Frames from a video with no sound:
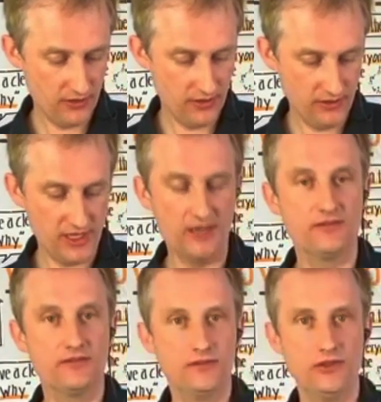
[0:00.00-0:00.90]
yeah,
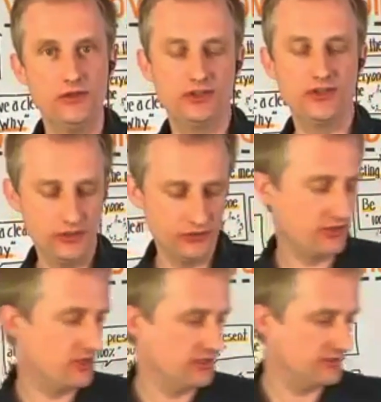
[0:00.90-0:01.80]
using
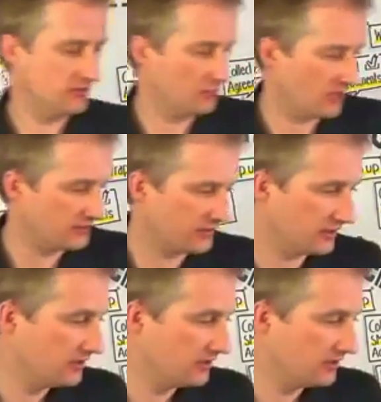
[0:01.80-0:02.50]
the Wi-Fi